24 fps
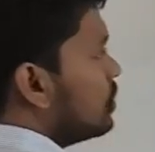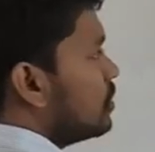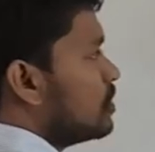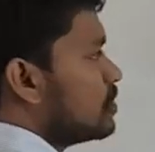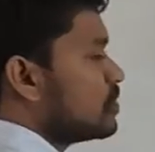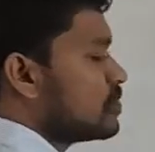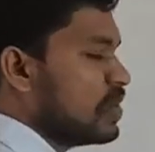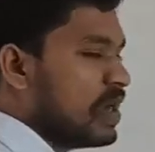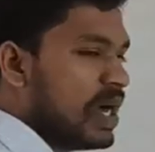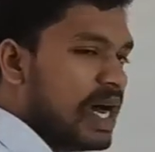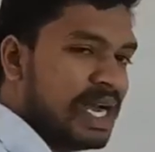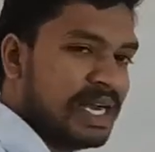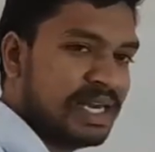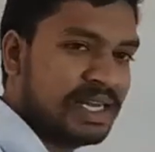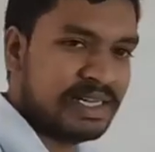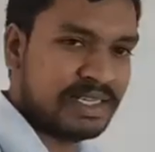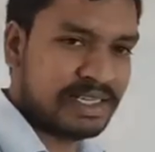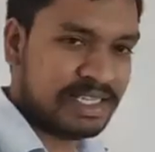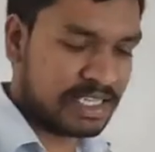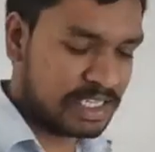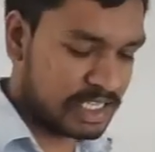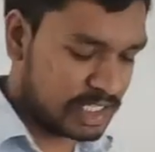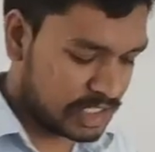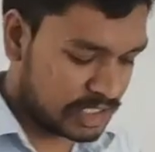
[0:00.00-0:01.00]
So under
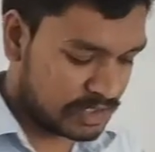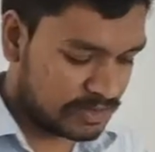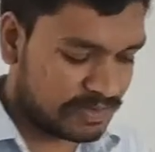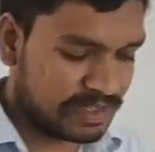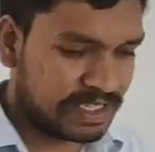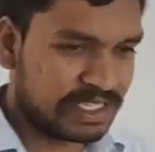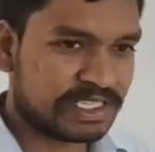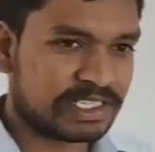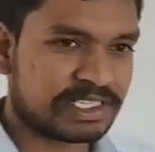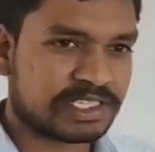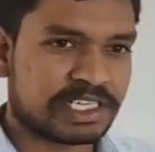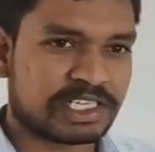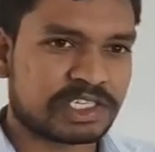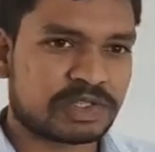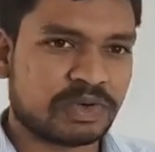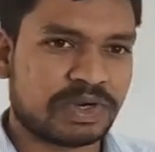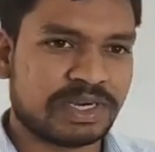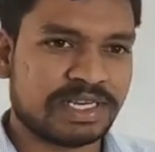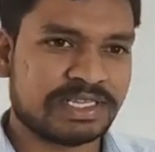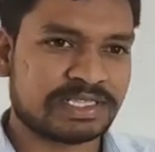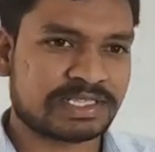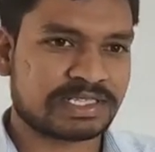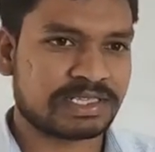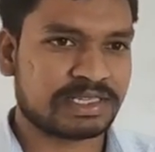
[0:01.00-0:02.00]
this we discuss what
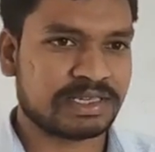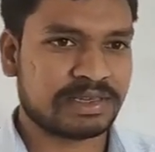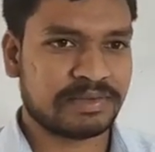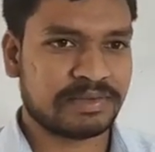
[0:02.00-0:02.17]
is